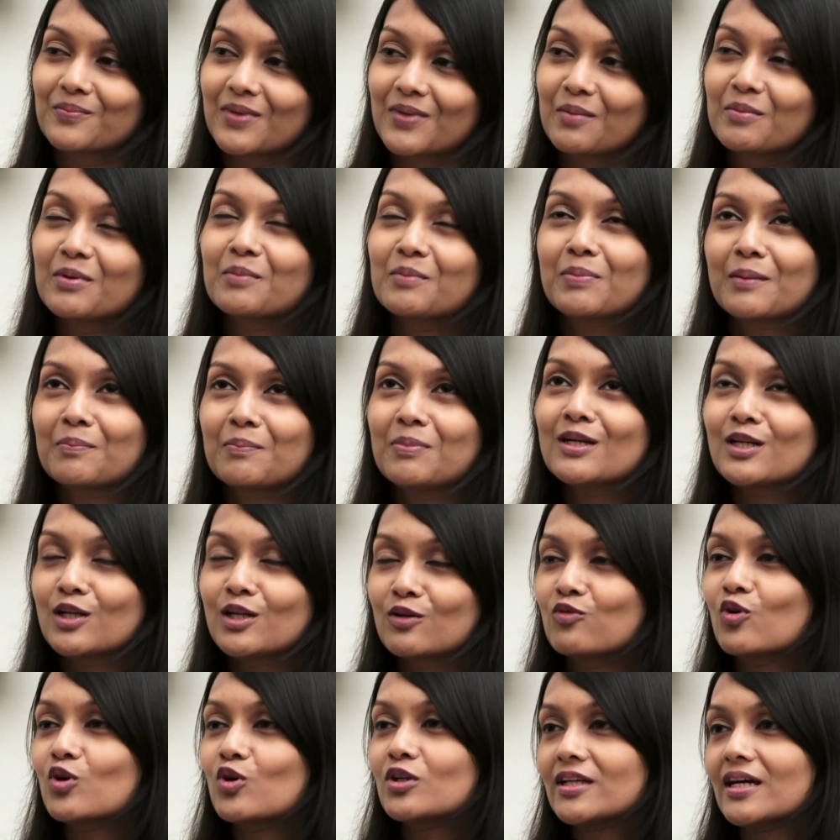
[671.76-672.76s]
mean, people
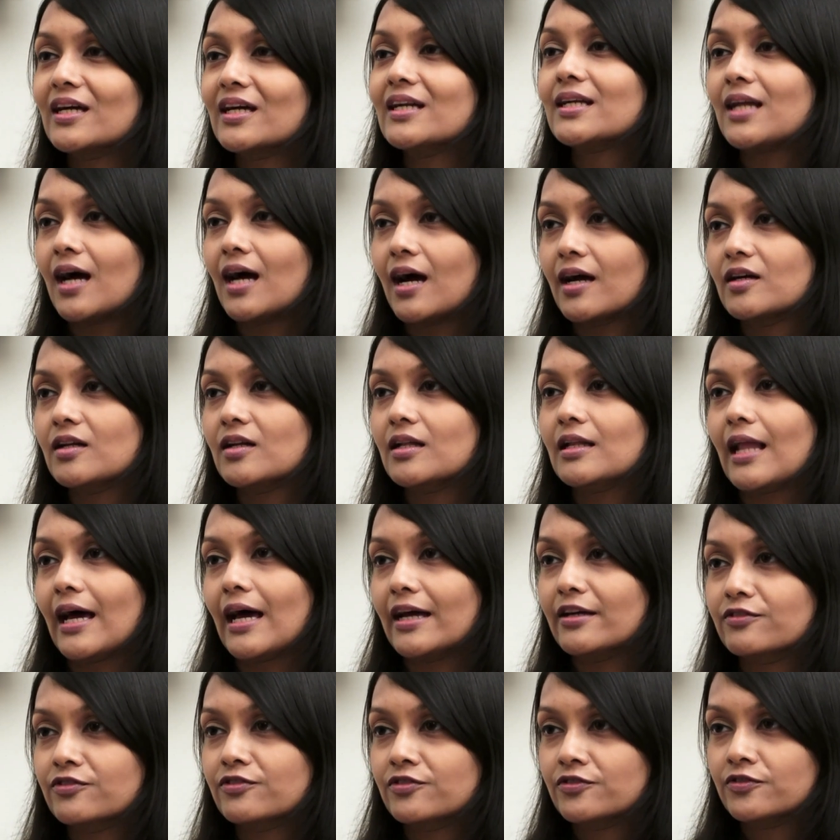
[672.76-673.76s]
devote their entire
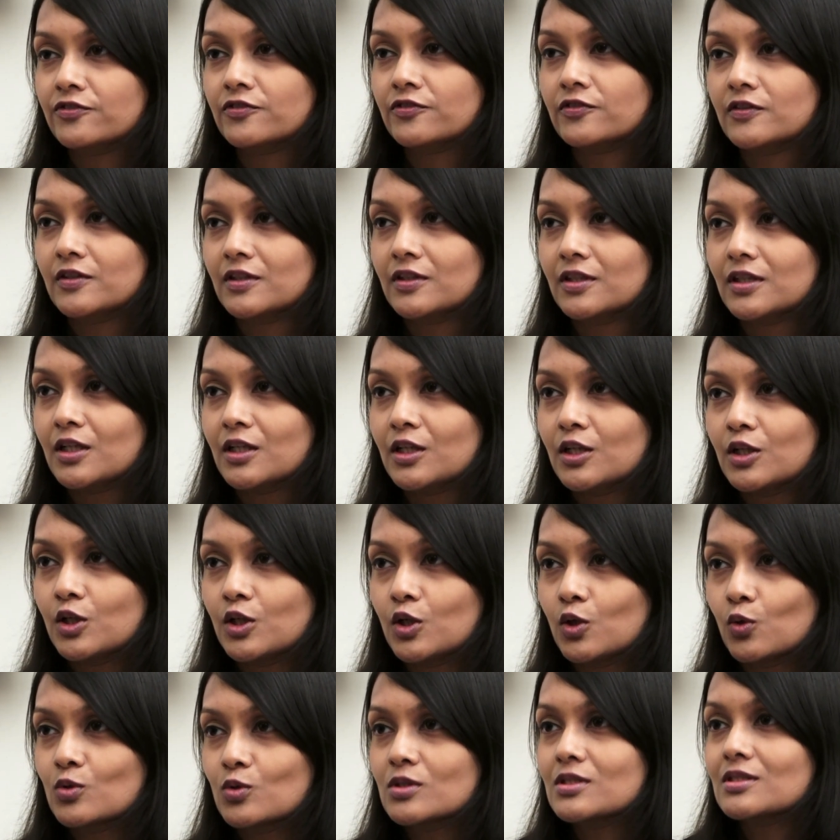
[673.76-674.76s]
life
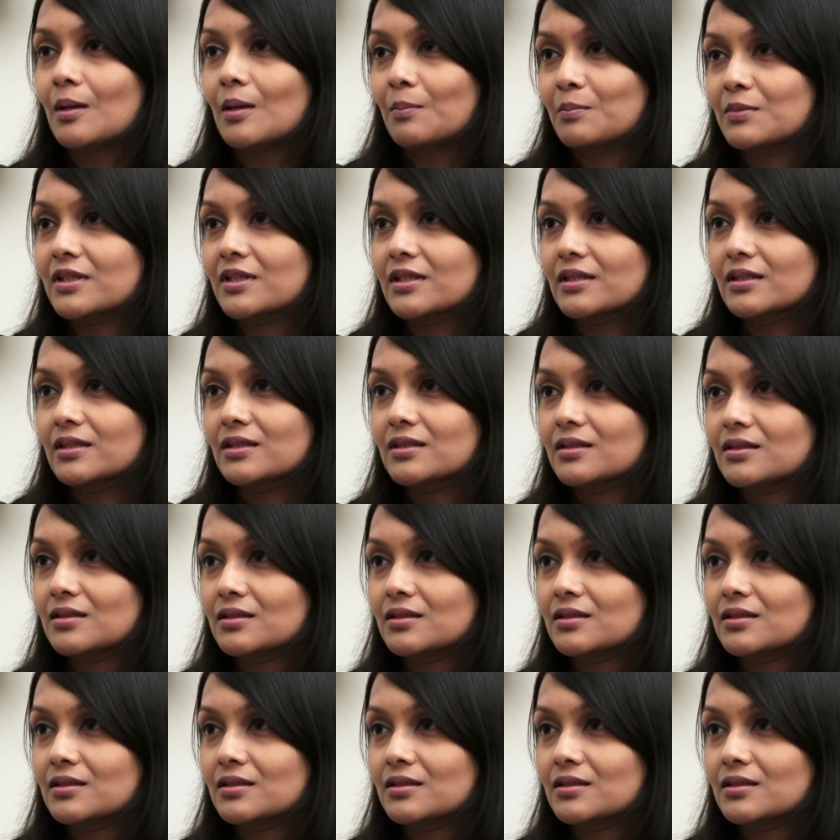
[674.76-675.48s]
to something.